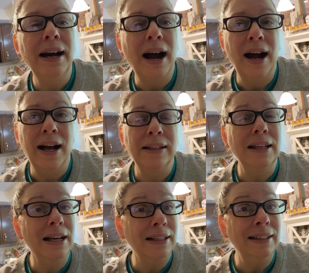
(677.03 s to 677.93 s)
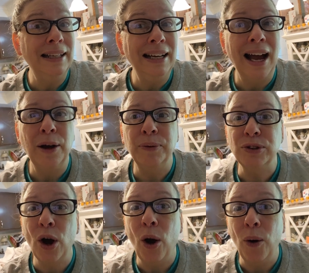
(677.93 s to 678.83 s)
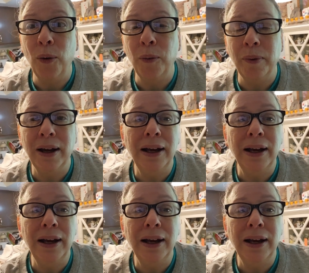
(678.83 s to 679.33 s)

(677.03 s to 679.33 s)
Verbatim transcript: Uh, luckily, I was home.